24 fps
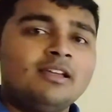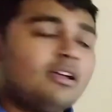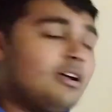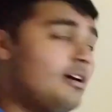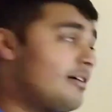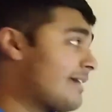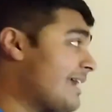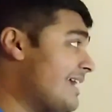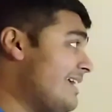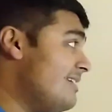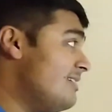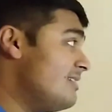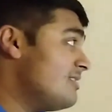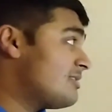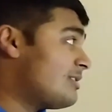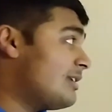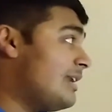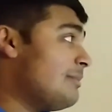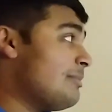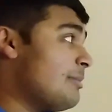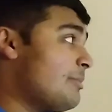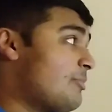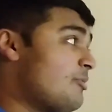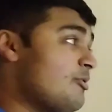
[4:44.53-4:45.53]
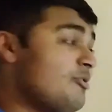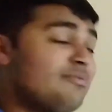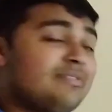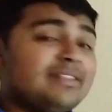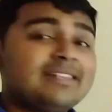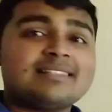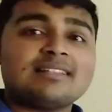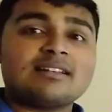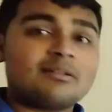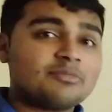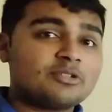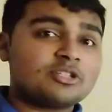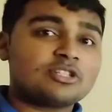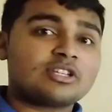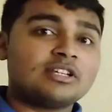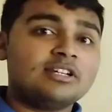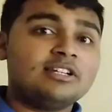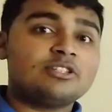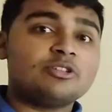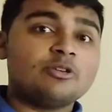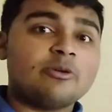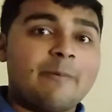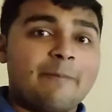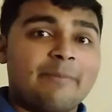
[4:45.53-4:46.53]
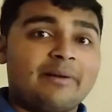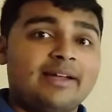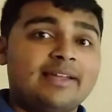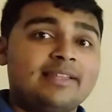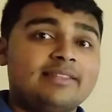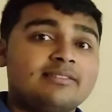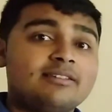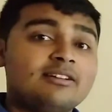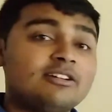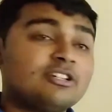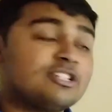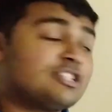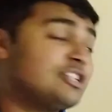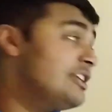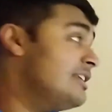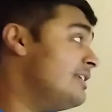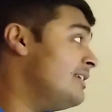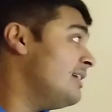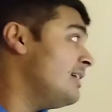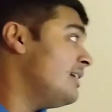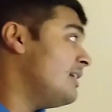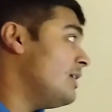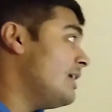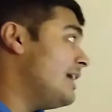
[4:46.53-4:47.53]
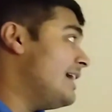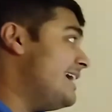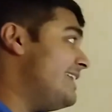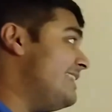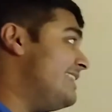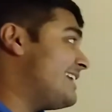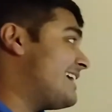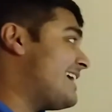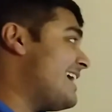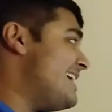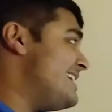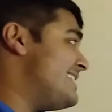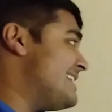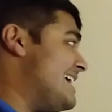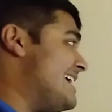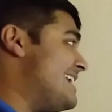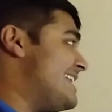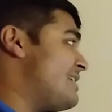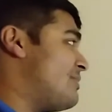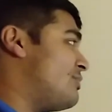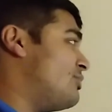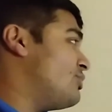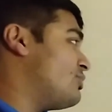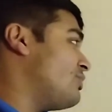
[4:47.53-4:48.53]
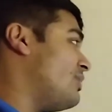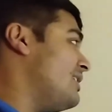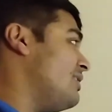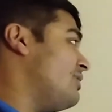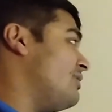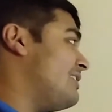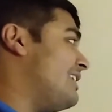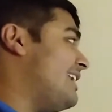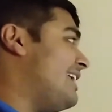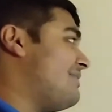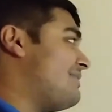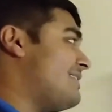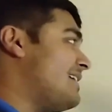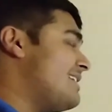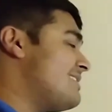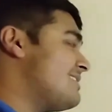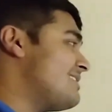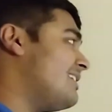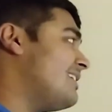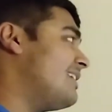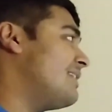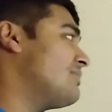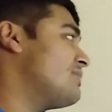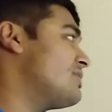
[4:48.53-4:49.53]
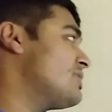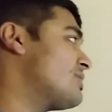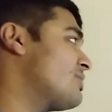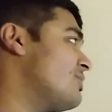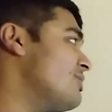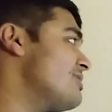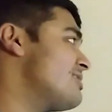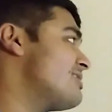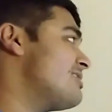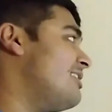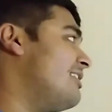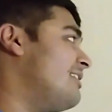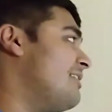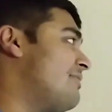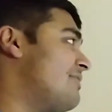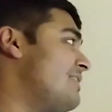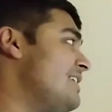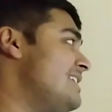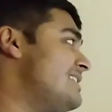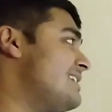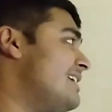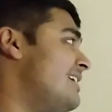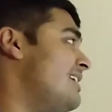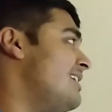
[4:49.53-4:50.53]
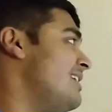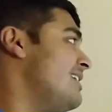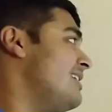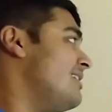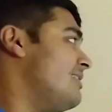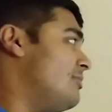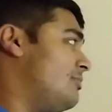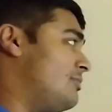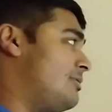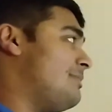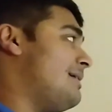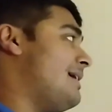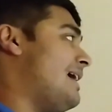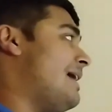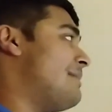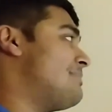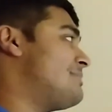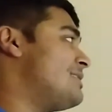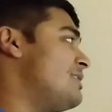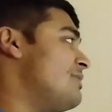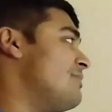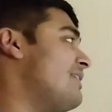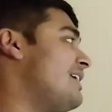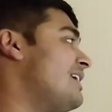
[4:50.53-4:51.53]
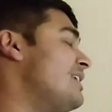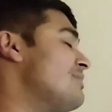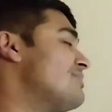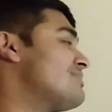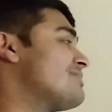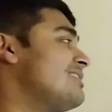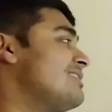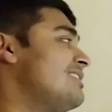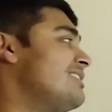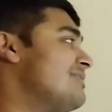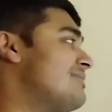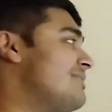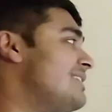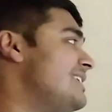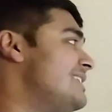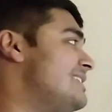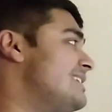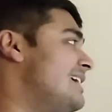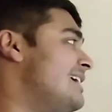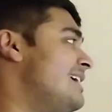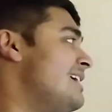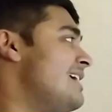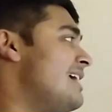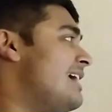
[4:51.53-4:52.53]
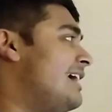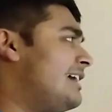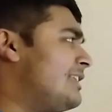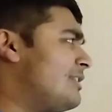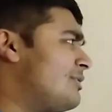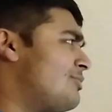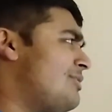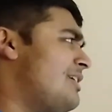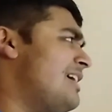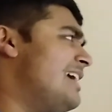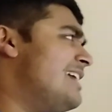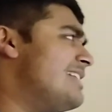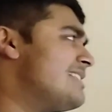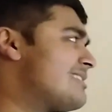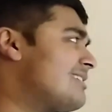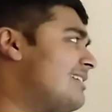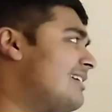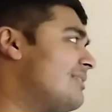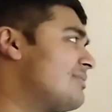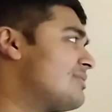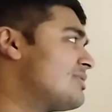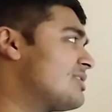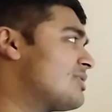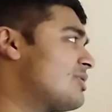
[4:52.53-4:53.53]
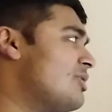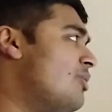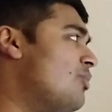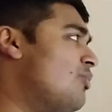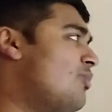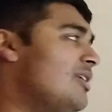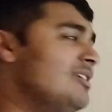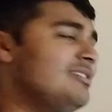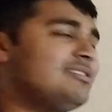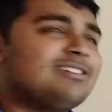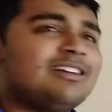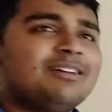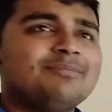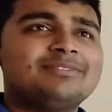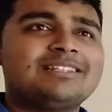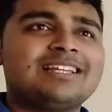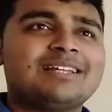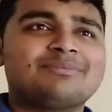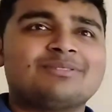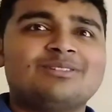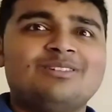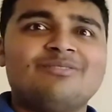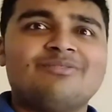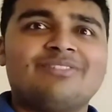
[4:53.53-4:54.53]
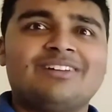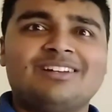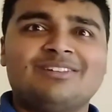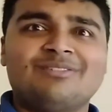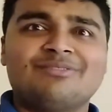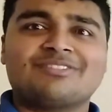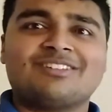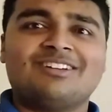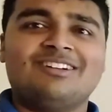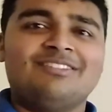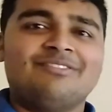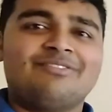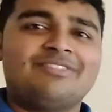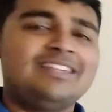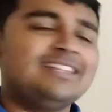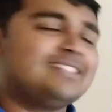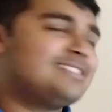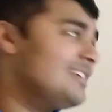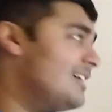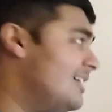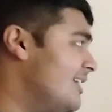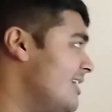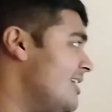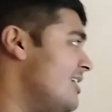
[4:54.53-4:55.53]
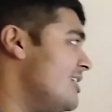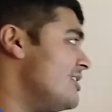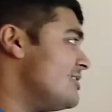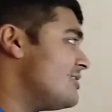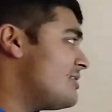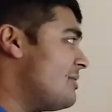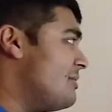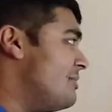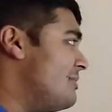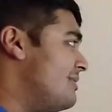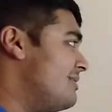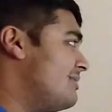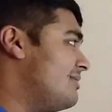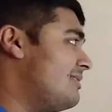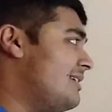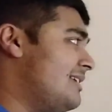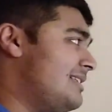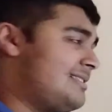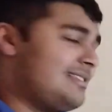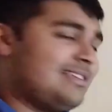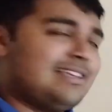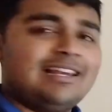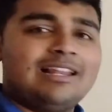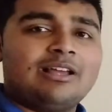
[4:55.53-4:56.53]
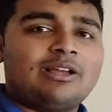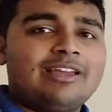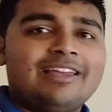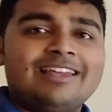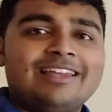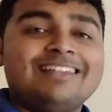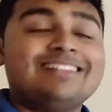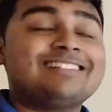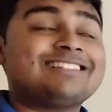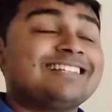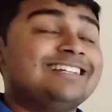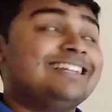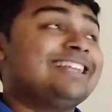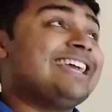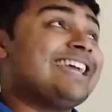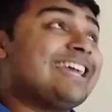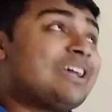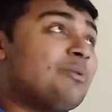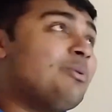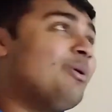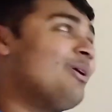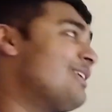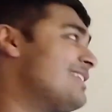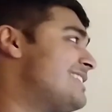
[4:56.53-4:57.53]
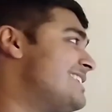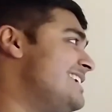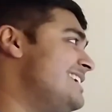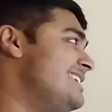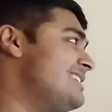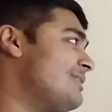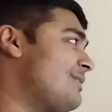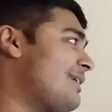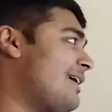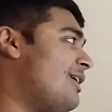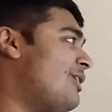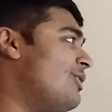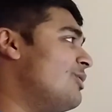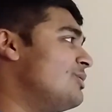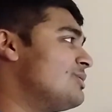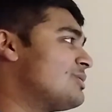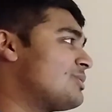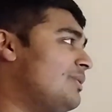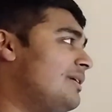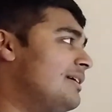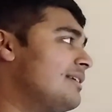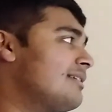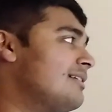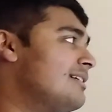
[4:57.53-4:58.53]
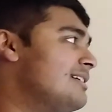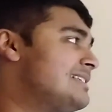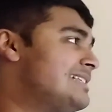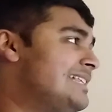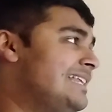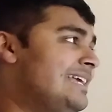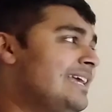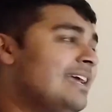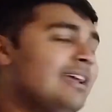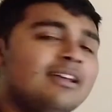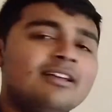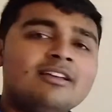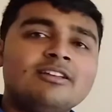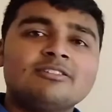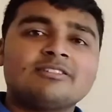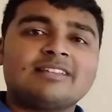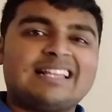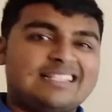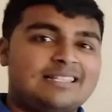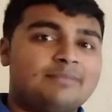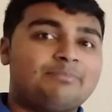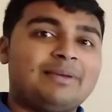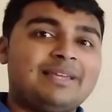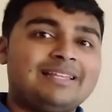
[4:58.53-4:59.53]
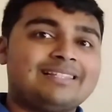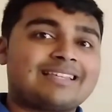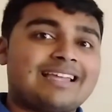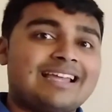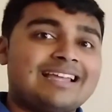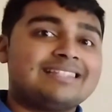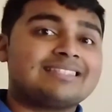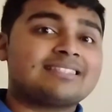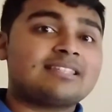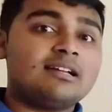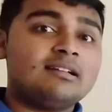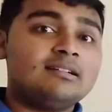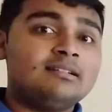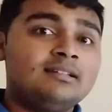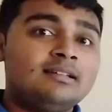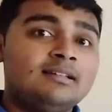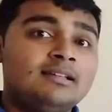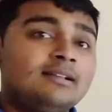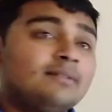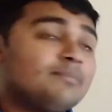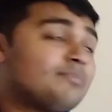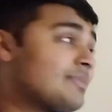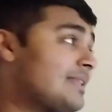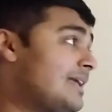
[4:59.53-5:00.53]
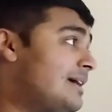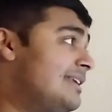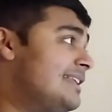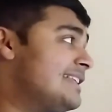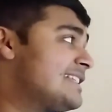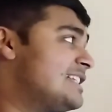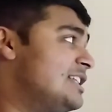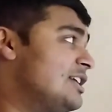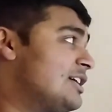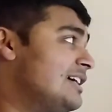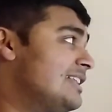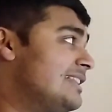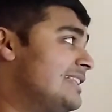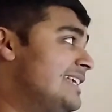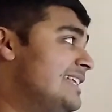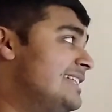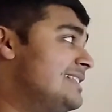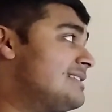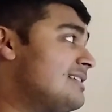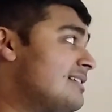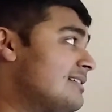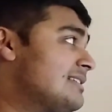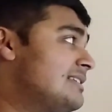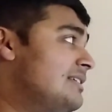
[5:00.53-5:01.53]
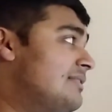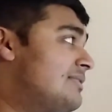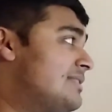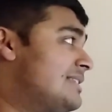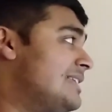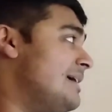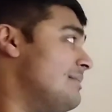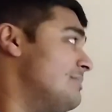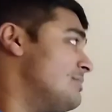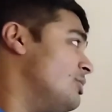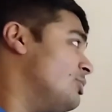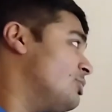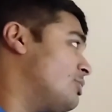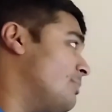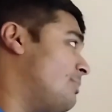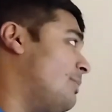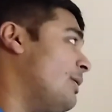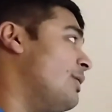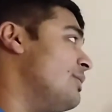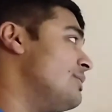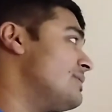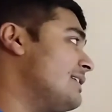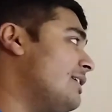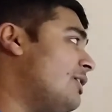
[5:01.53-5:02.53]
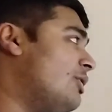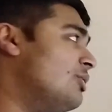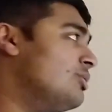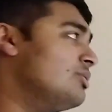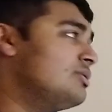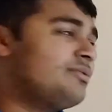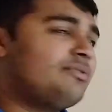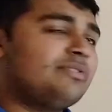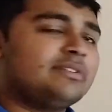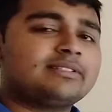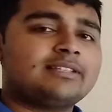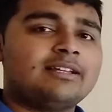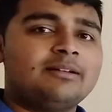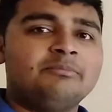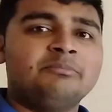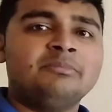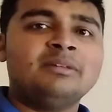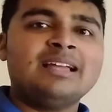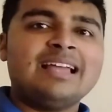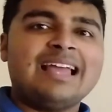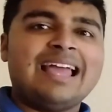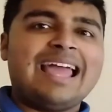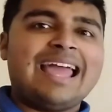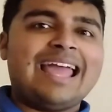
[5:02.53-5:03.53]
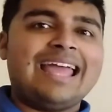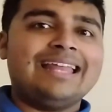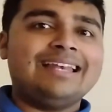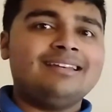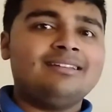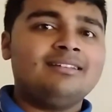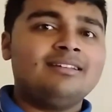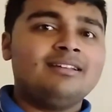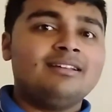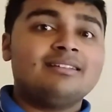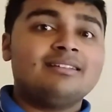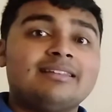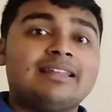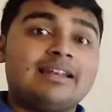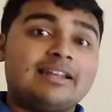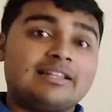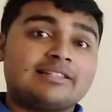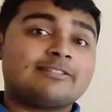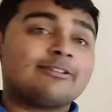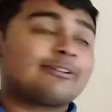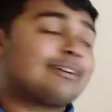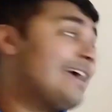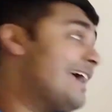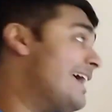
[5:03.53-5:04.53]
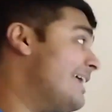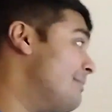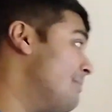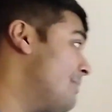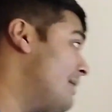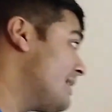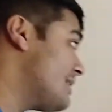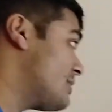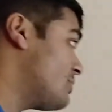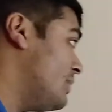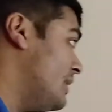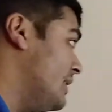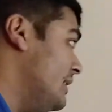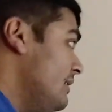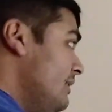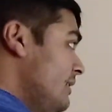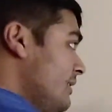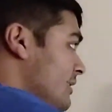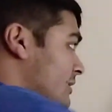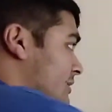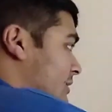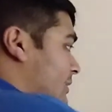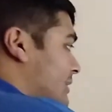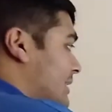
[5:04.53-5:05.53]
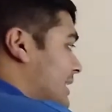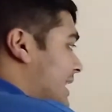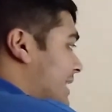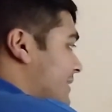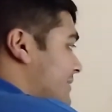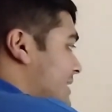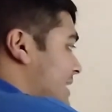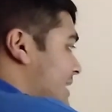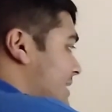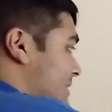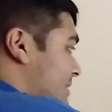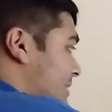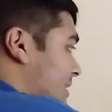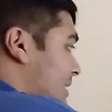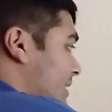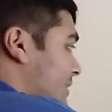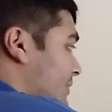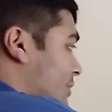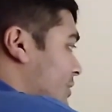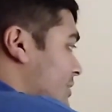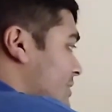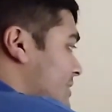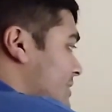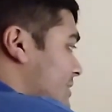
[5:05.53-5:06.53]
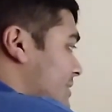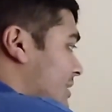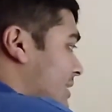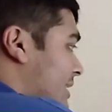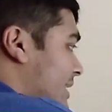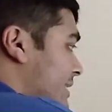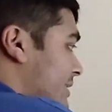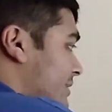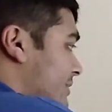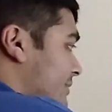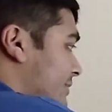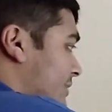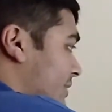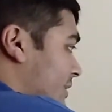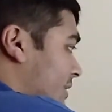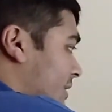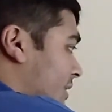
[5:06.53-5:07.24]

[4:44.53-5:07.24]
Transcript: Okay, so let me prove this, and I'm just going to do it by induction. In the case n equals 1, on the left-hand side I've just got sine of theta, or the absolute value of sine of theta, and the right-hand side I've just got 1 times the absolute value of sine of theta, so it's, it's an equality, so that holds quite nicely. So that's the base case done. Now let's look at the inductive step. So suppose it holds for some n. Now let's look at n plus 1. So on the left-hand side, I've got sine of